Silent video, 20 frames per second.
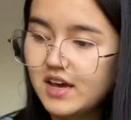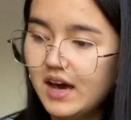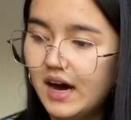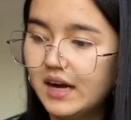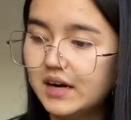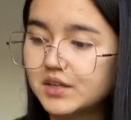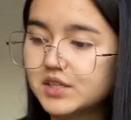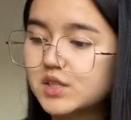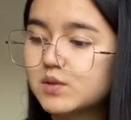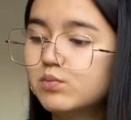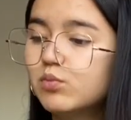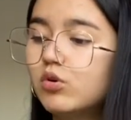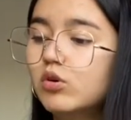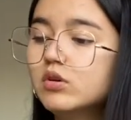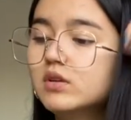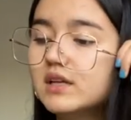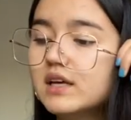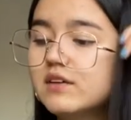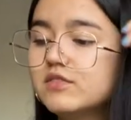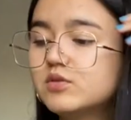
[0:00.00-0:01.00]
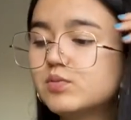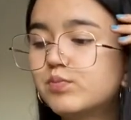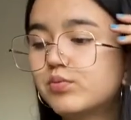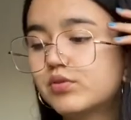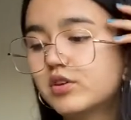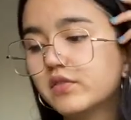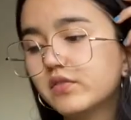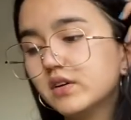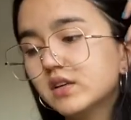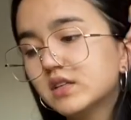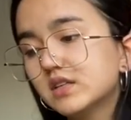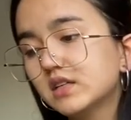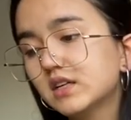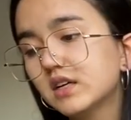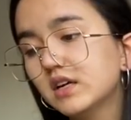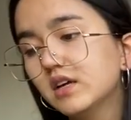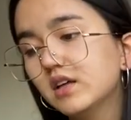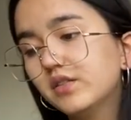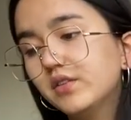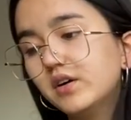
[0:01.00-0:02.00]
and a small-leaved privet,
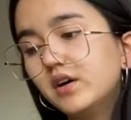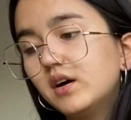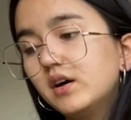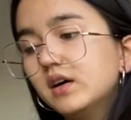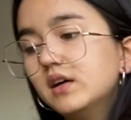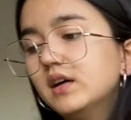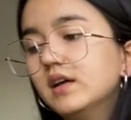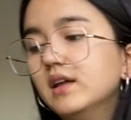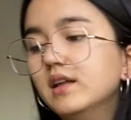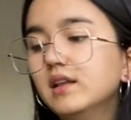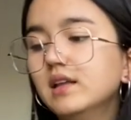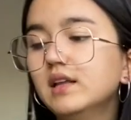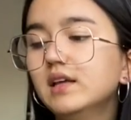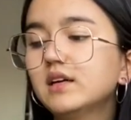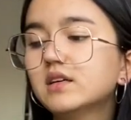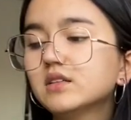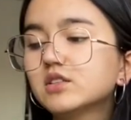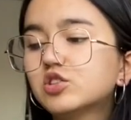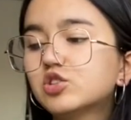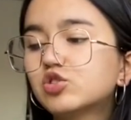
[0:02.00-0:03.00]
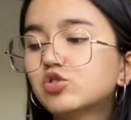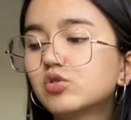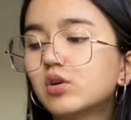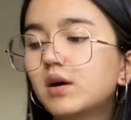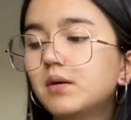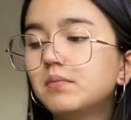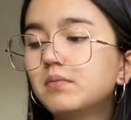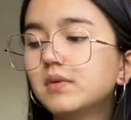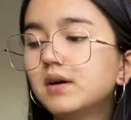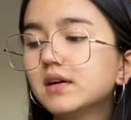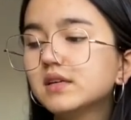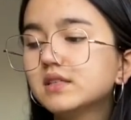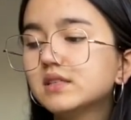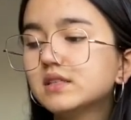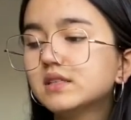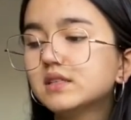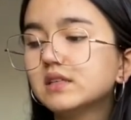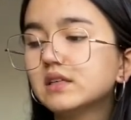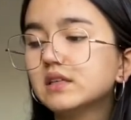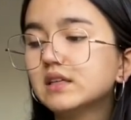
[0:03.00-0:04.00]
the Ligustrum
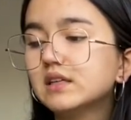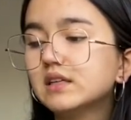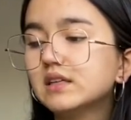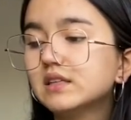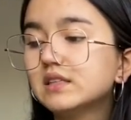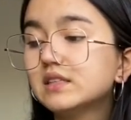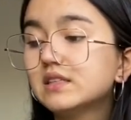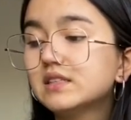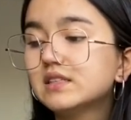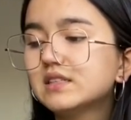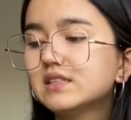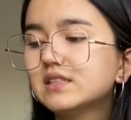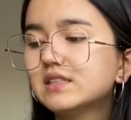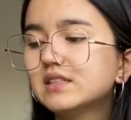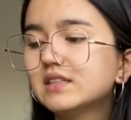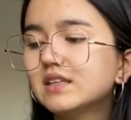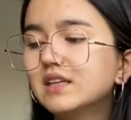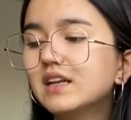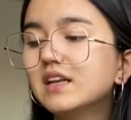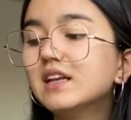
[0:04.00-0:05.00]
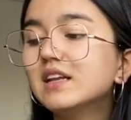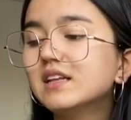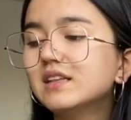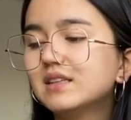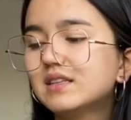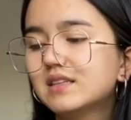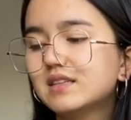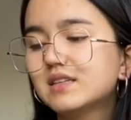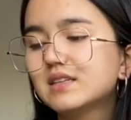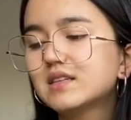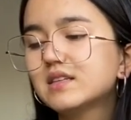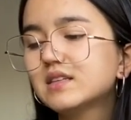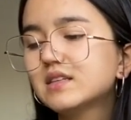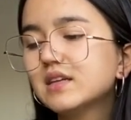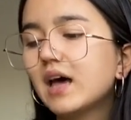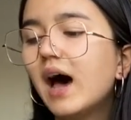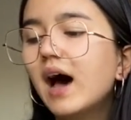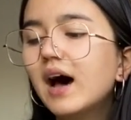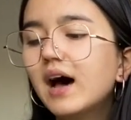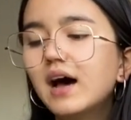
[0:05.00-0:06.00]
sinensis.
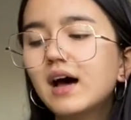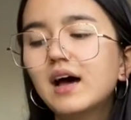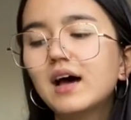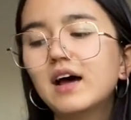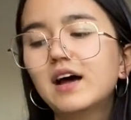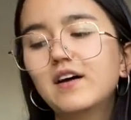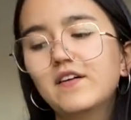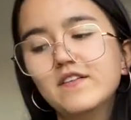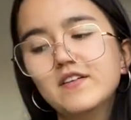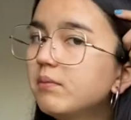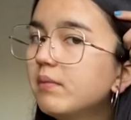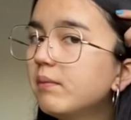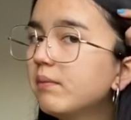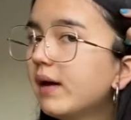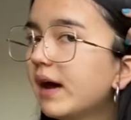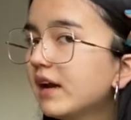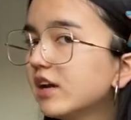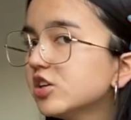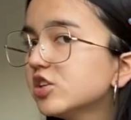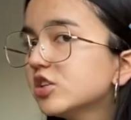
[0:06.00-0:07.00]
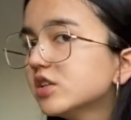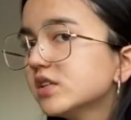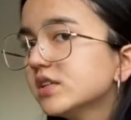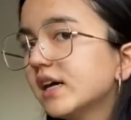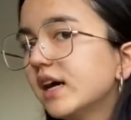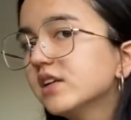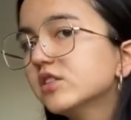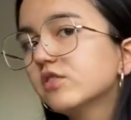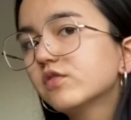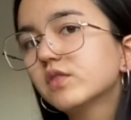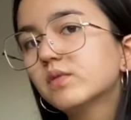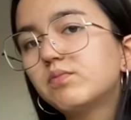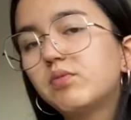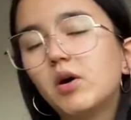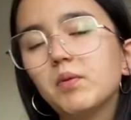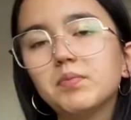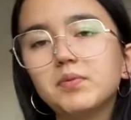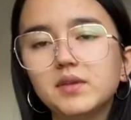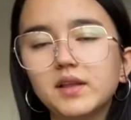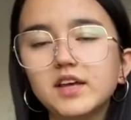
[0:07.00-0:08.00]
Manage the sites of the
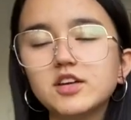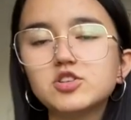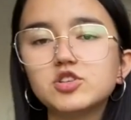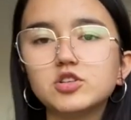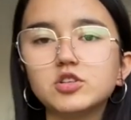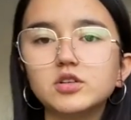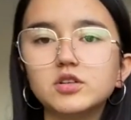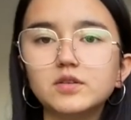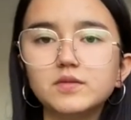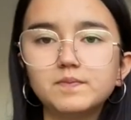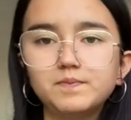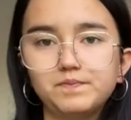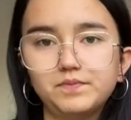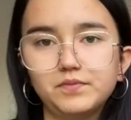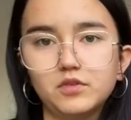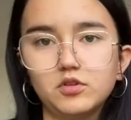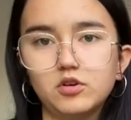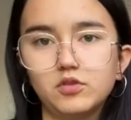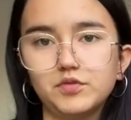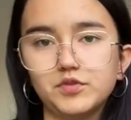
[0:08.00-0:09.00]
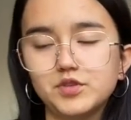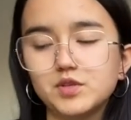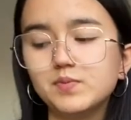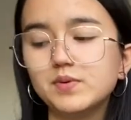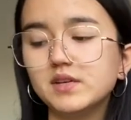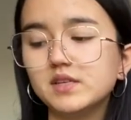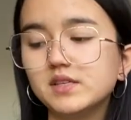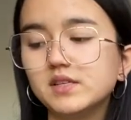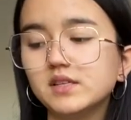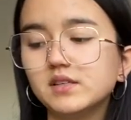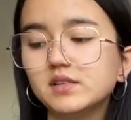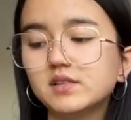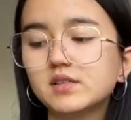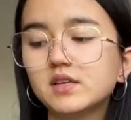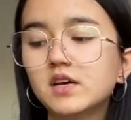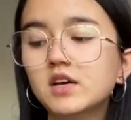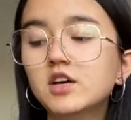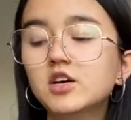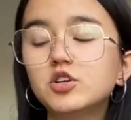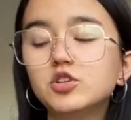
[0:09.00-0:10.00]
population of the species
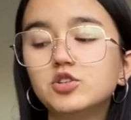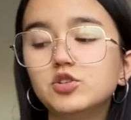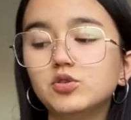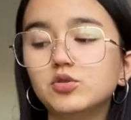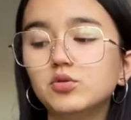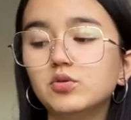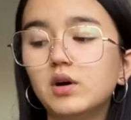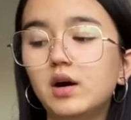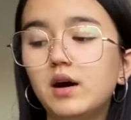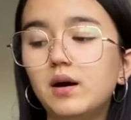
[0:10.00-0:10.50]
to